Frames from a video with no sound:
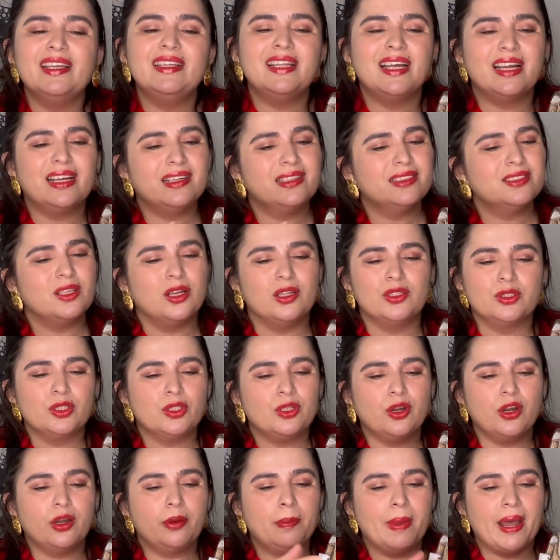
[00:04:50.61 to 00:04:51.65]
That is also
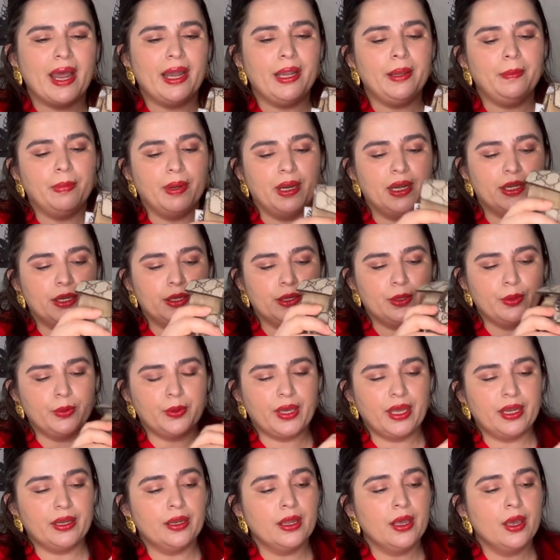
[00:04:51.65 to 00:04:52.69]
not bad, but you
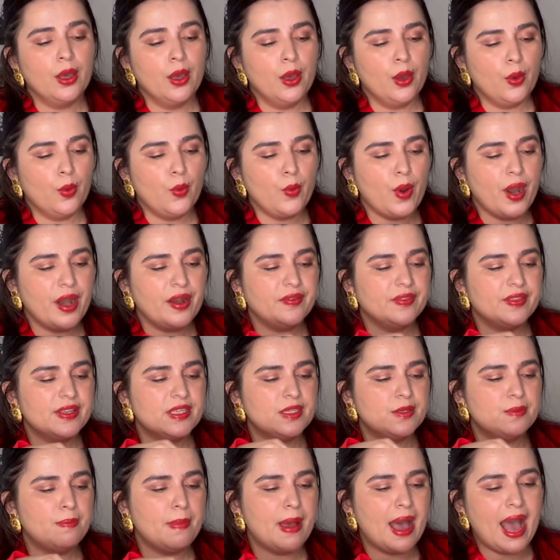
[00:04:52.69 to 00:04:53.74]
can wear
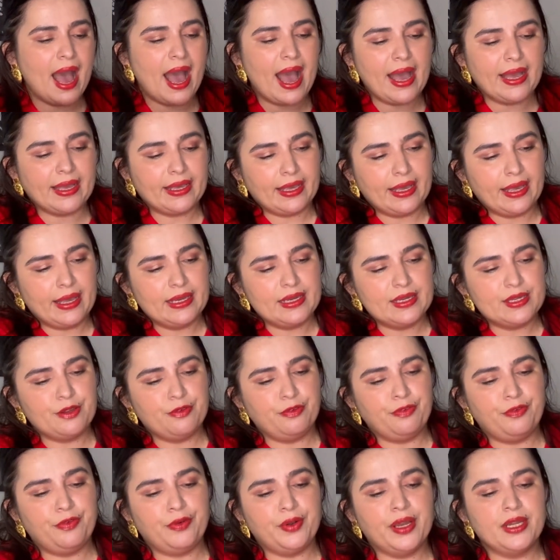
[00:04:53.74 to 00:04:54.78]
this bag in
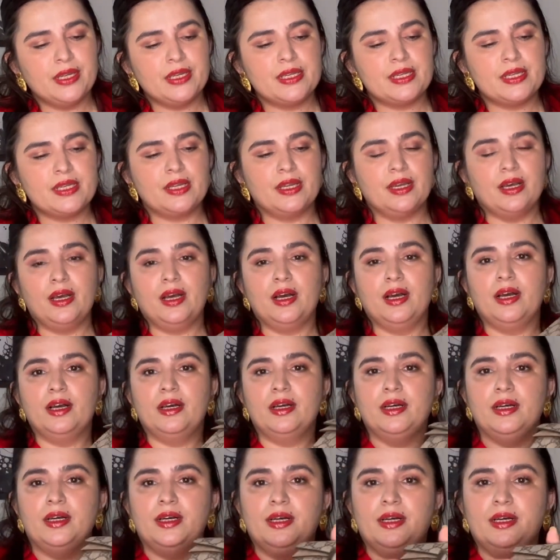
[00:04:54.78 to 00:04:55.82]
different
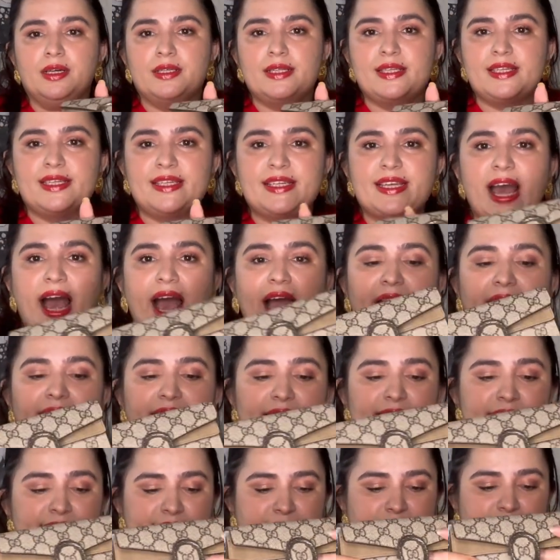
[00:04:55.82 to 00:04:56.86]

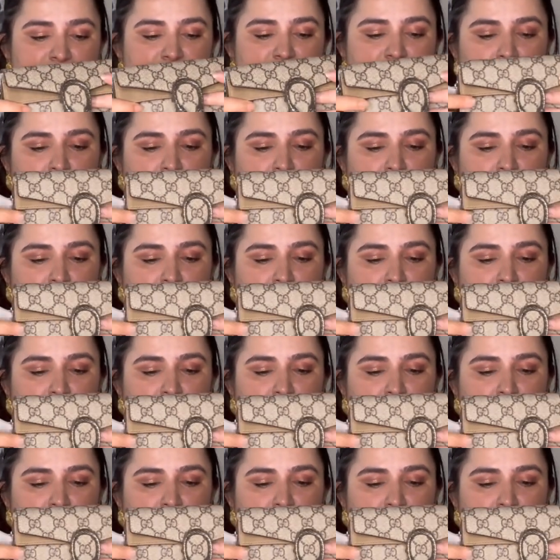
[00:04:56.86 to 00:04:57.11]
styles.